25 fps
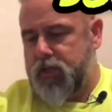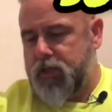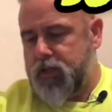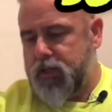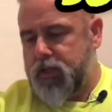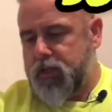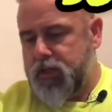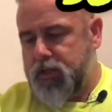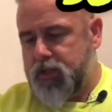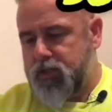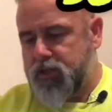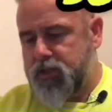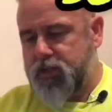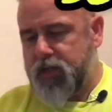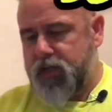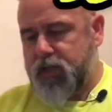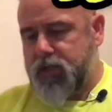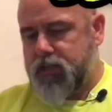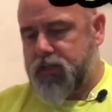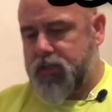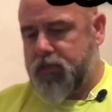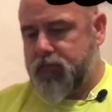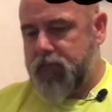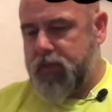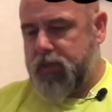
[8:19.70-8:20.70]

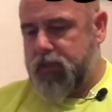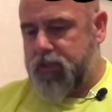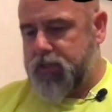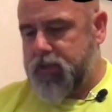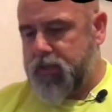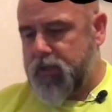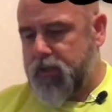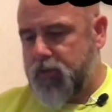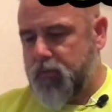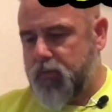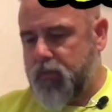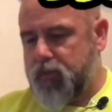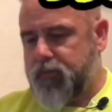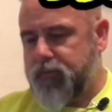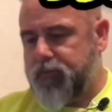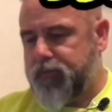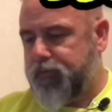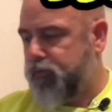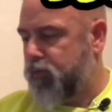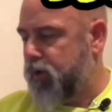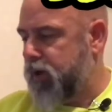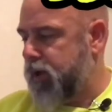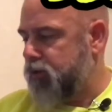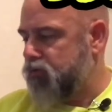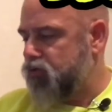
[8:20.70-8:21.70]
centimeter, which
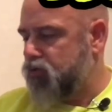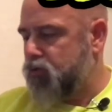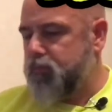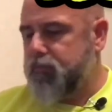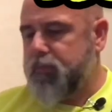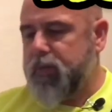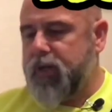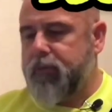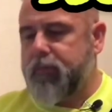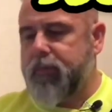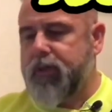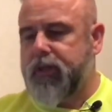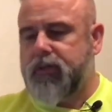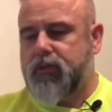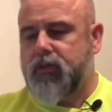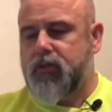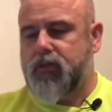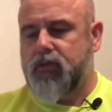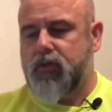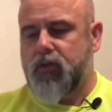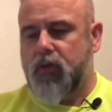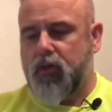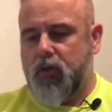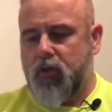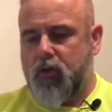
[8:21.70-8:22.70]
300 millimeters
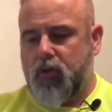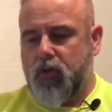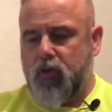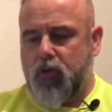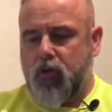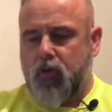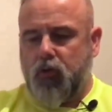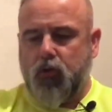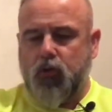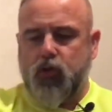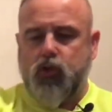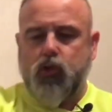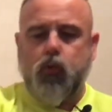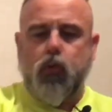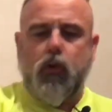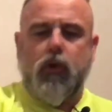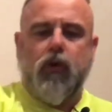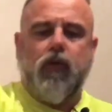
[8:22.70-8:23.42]
or 12